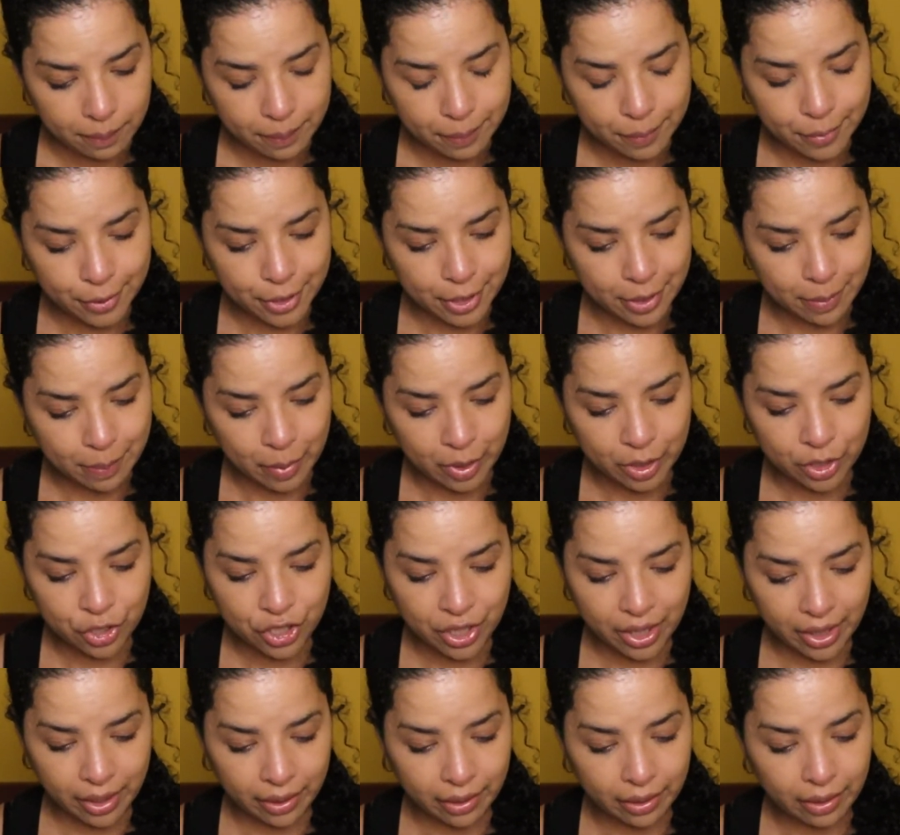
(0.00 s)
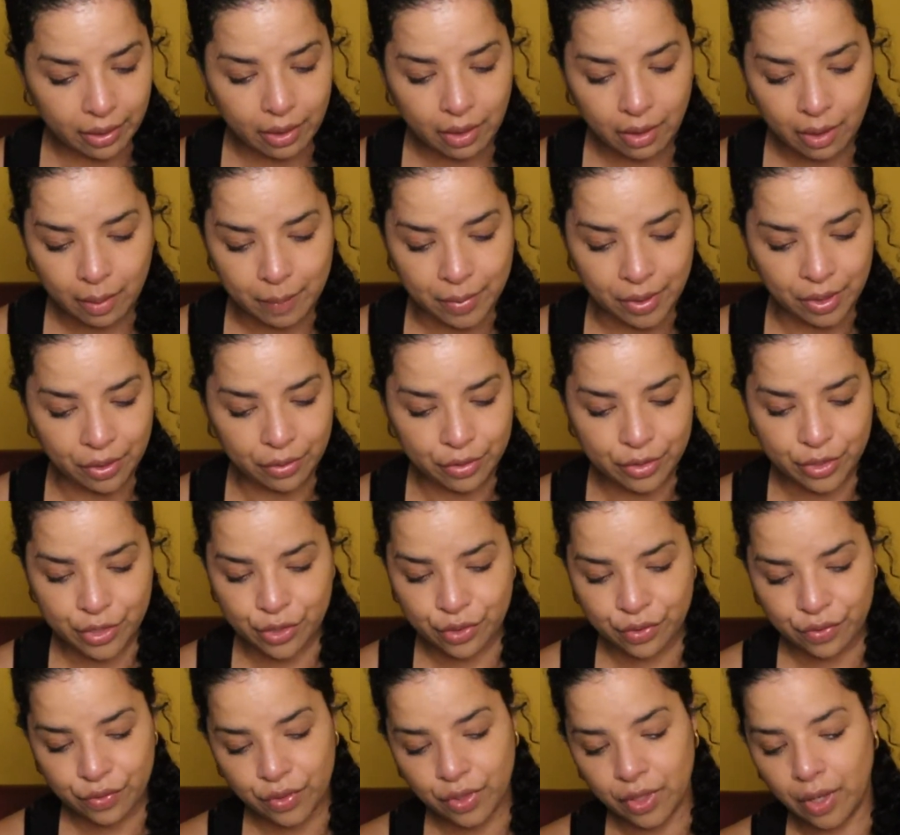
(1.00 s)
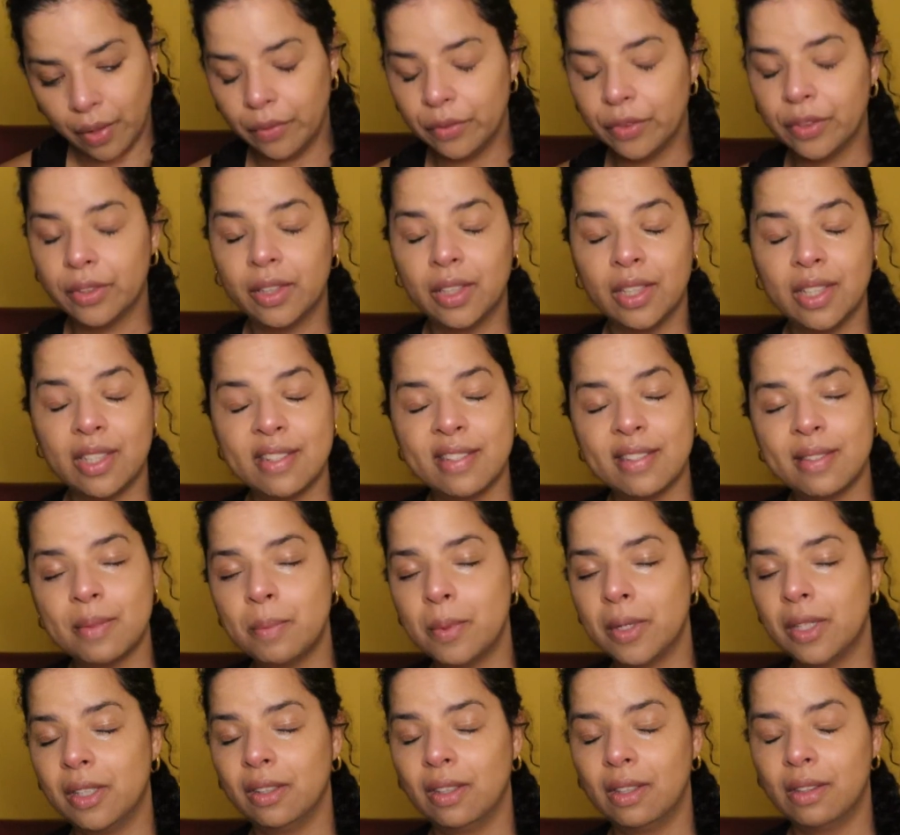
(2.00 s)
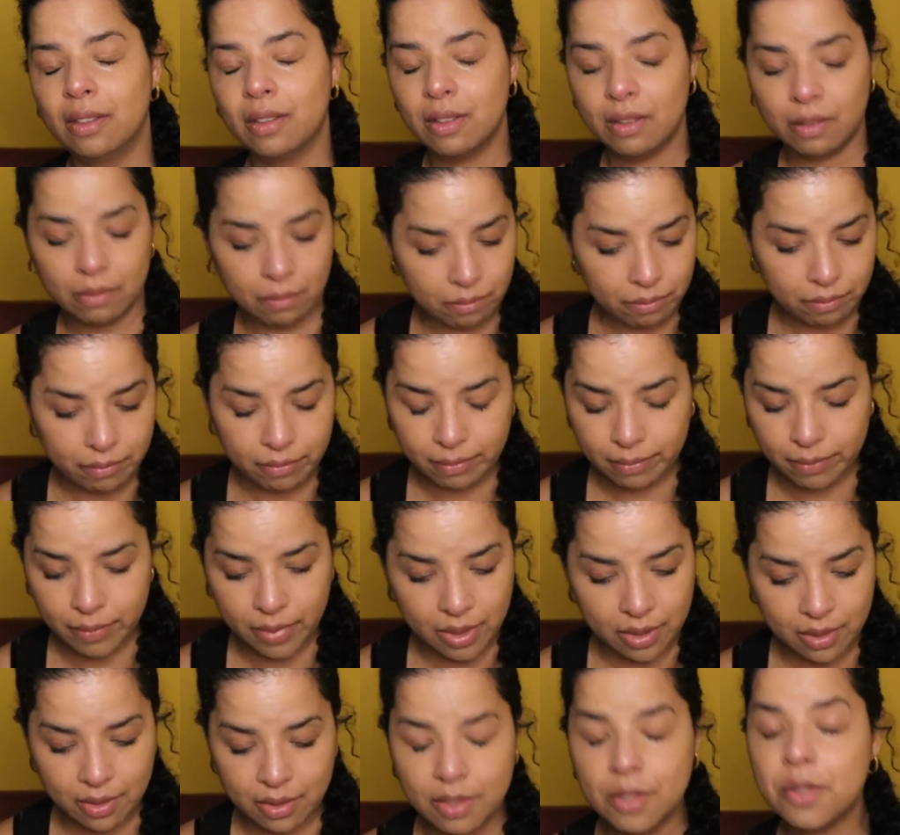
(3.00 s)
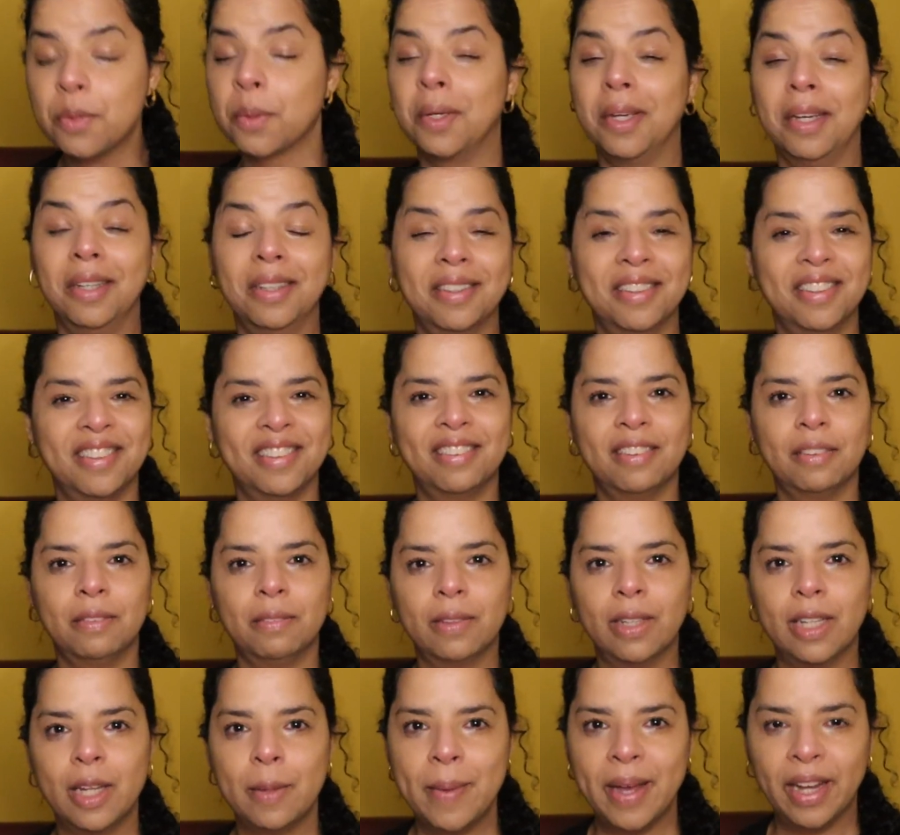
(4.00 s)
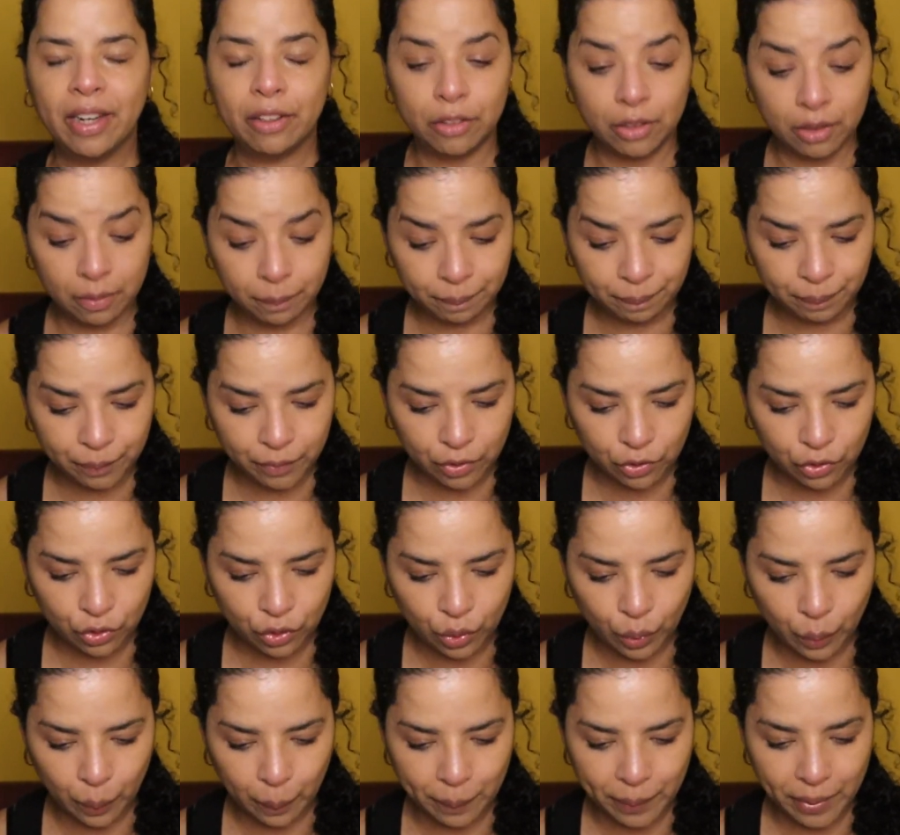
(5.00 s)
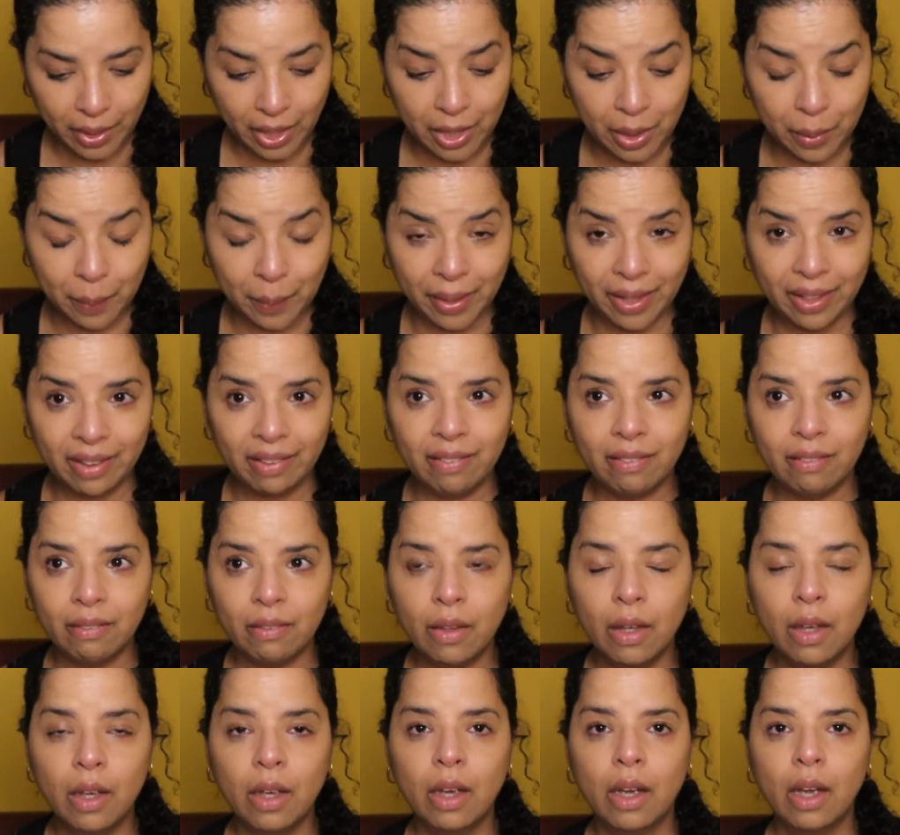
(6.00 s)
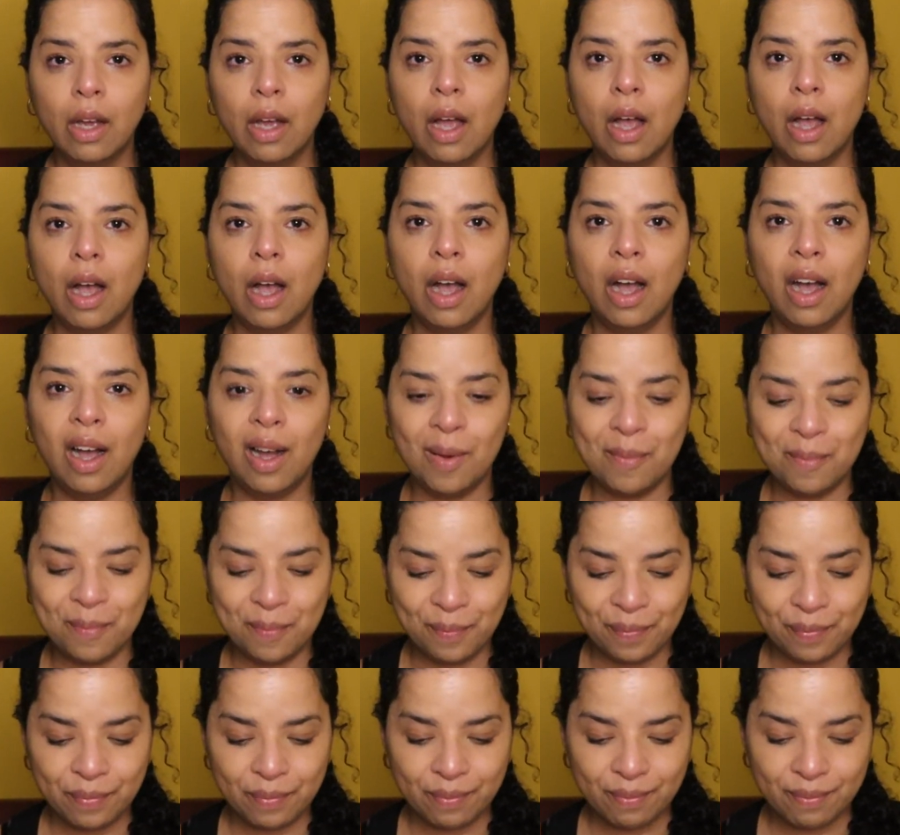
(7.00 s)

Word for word: pretty much it. I mean, there's a few other things, but it, it's okay. It doesn't really matter. So anyways, um,